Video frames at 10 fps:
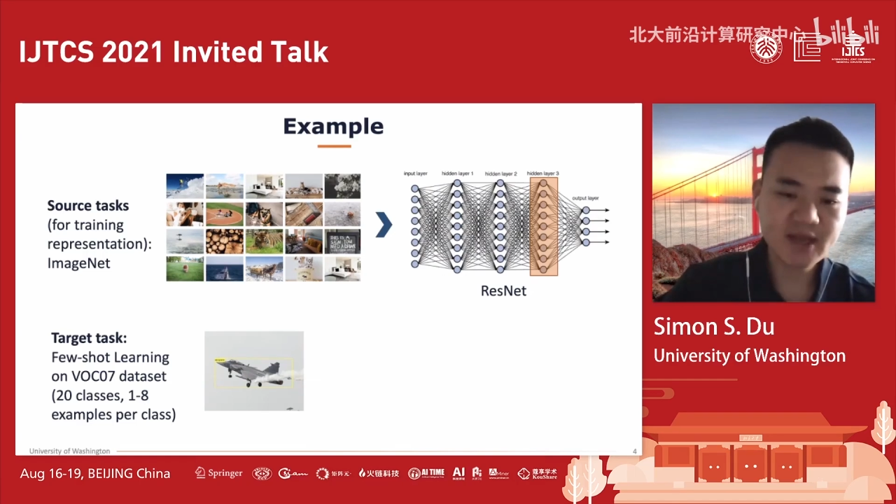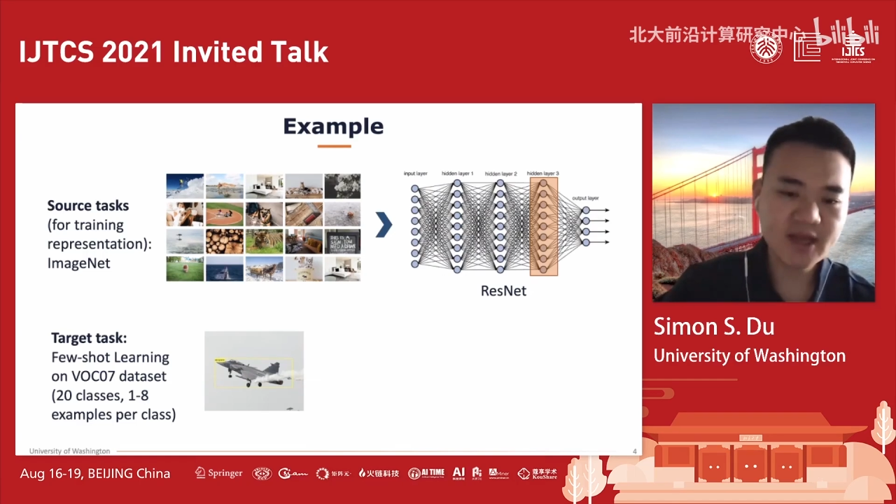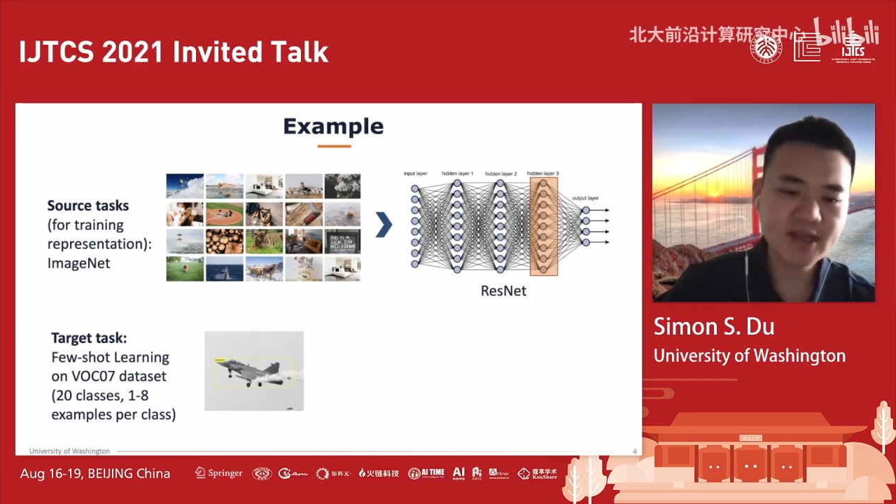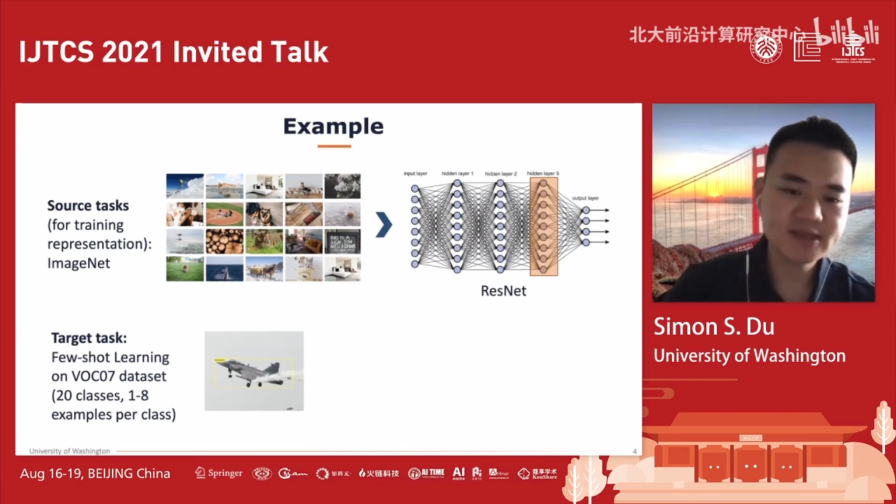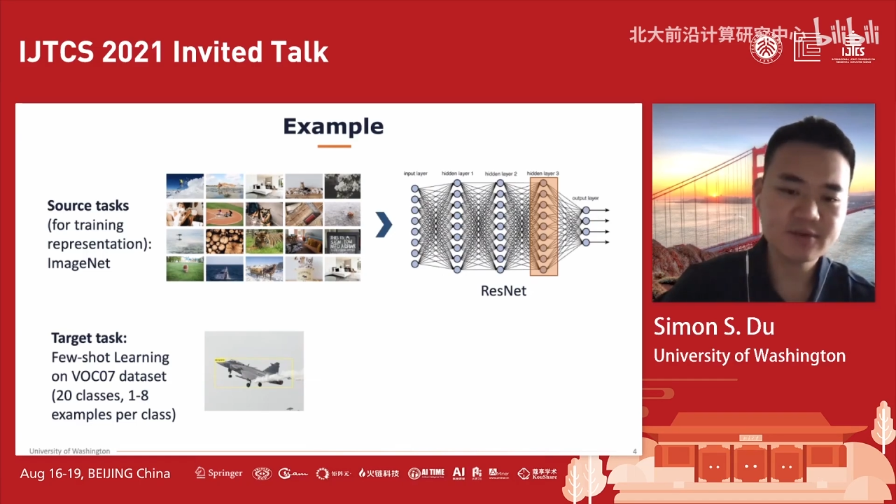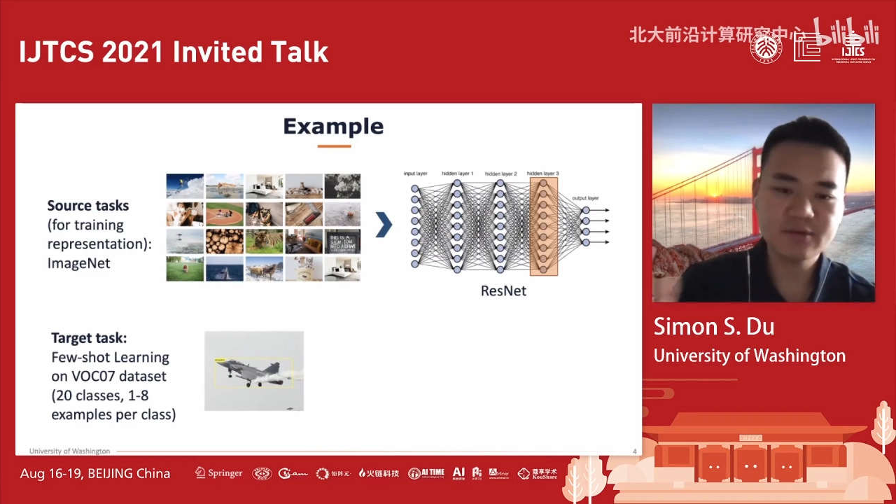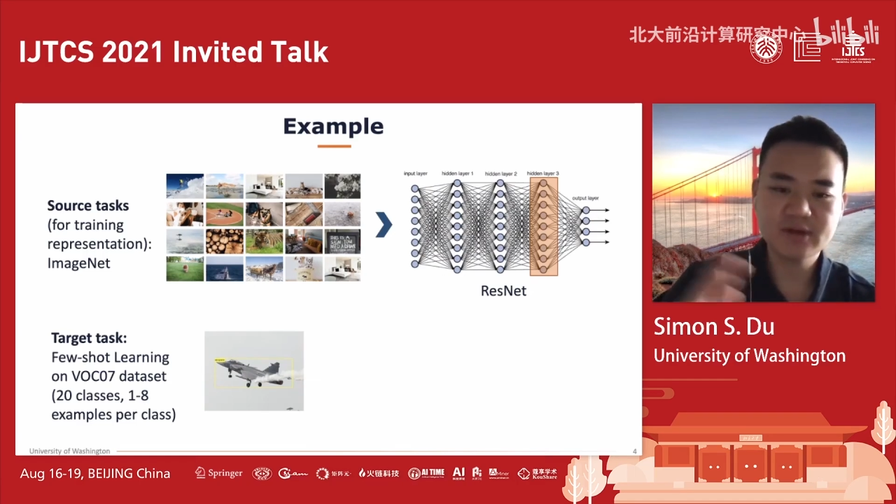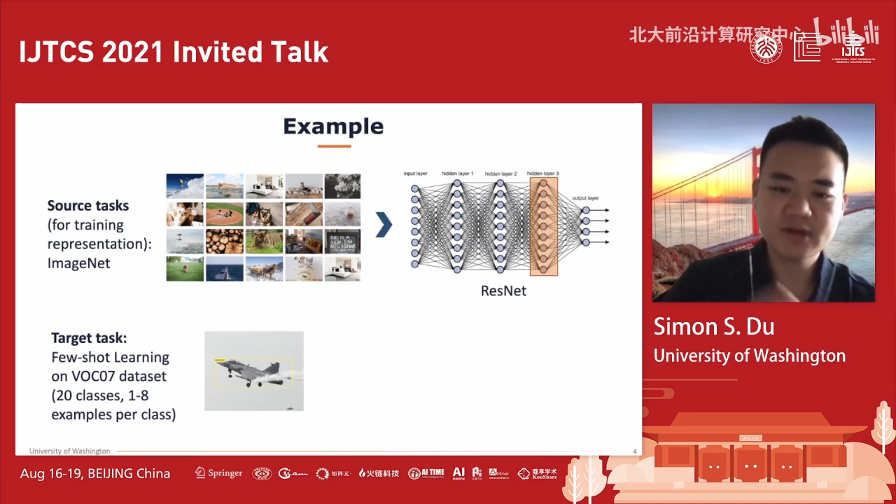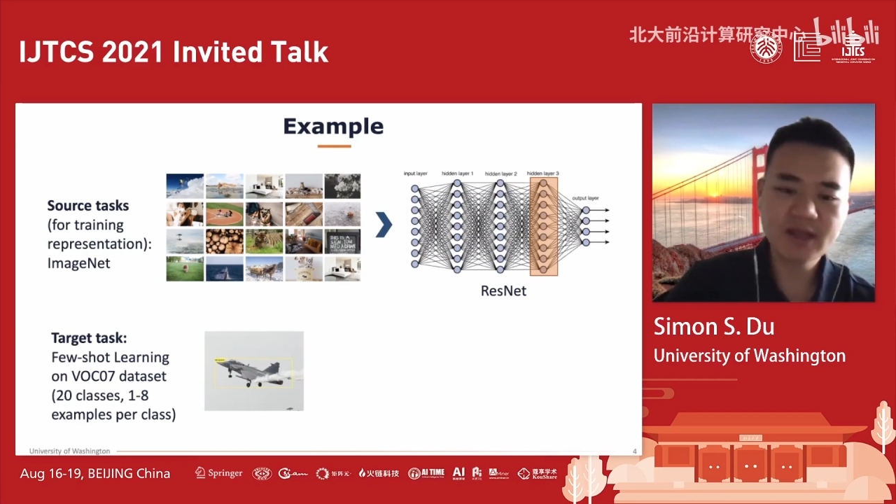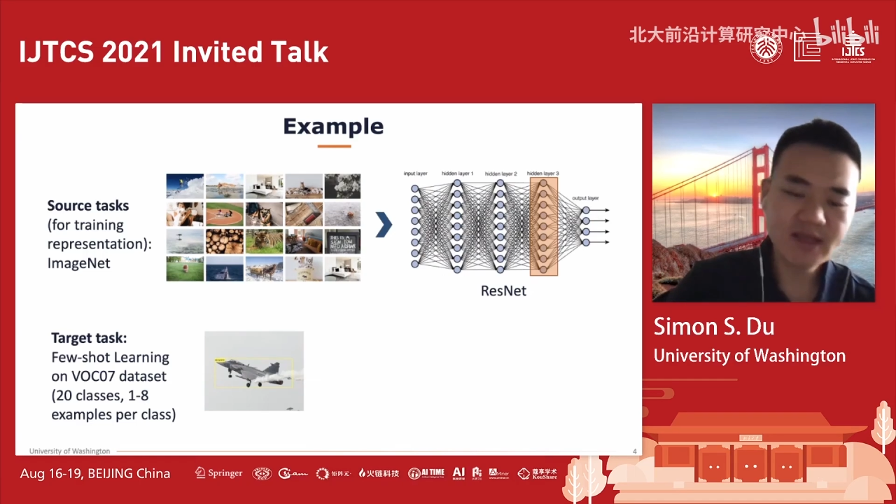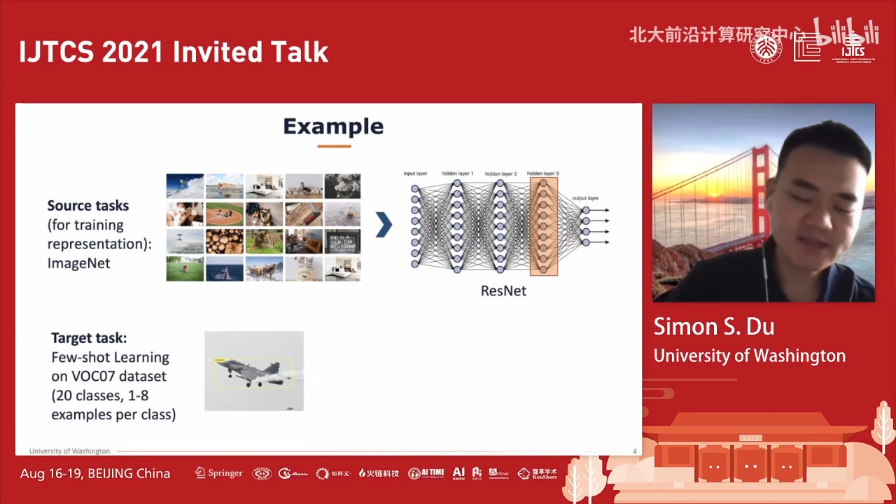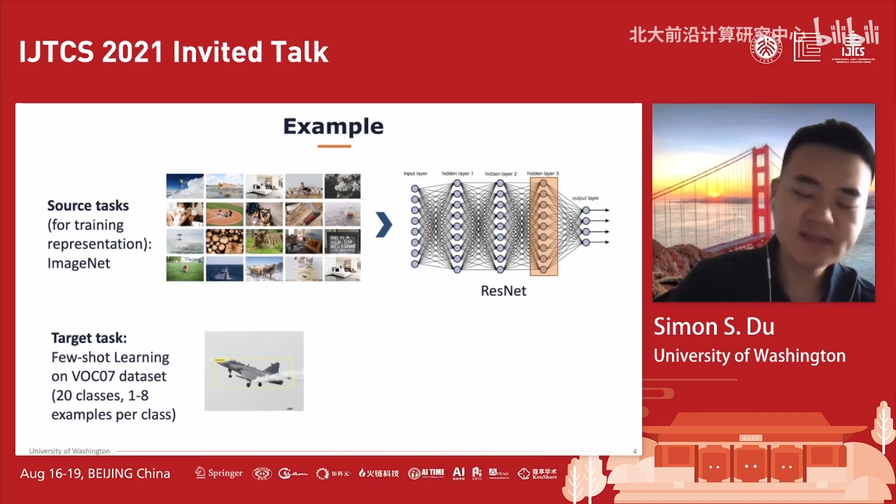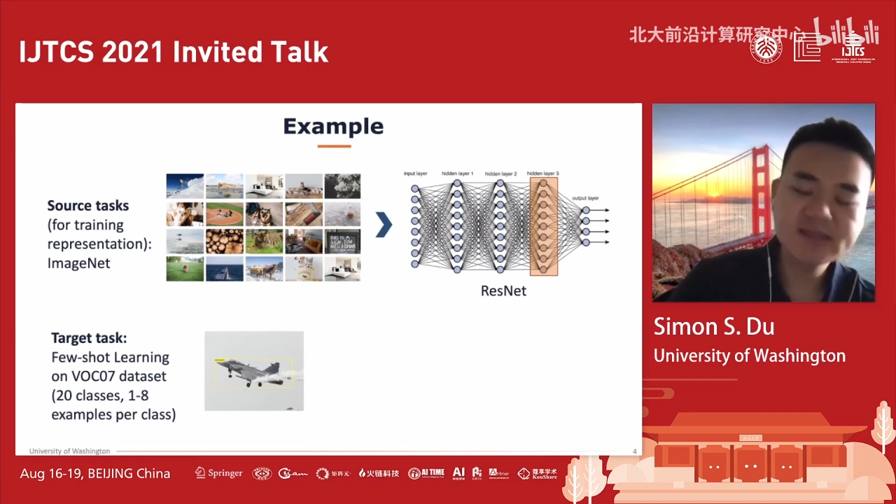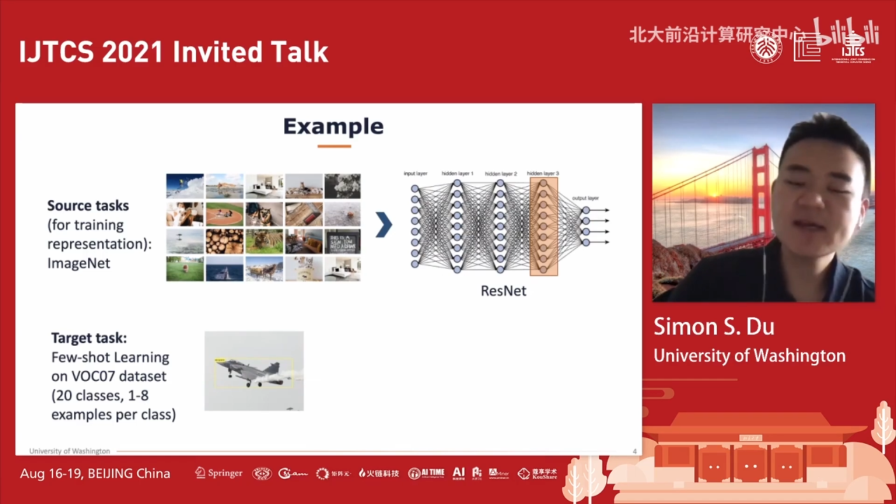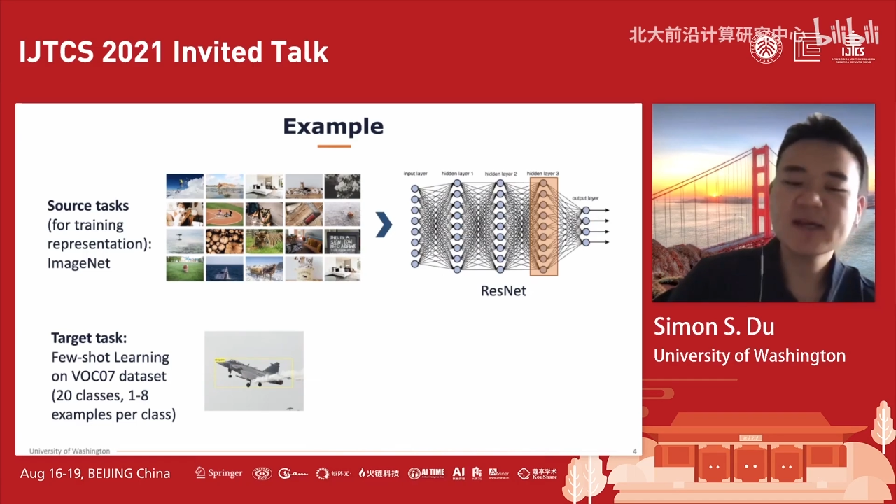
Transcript: task or class.